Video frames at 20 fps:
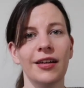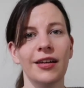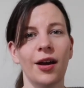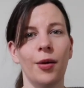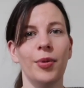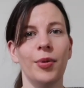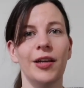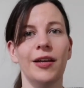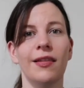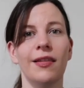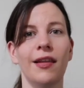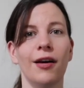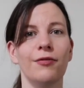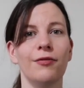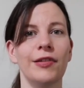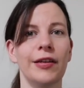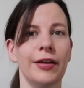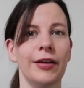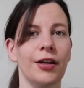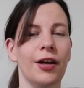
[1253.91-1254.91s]
It'll be
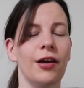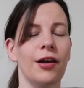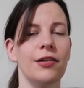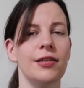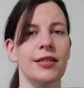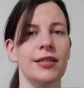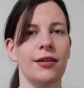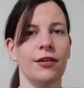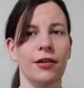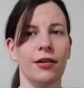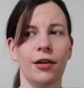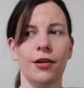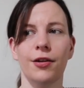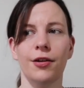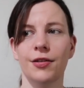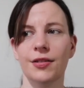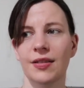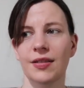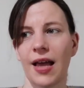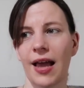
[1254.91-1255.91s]
lovely and cozy and
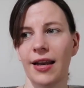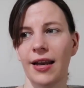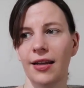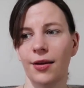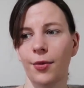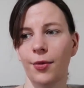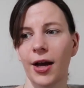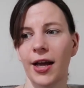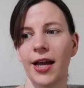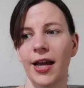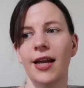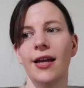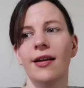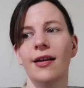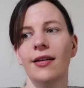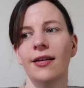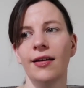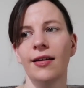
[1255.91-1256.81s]
loose anyway,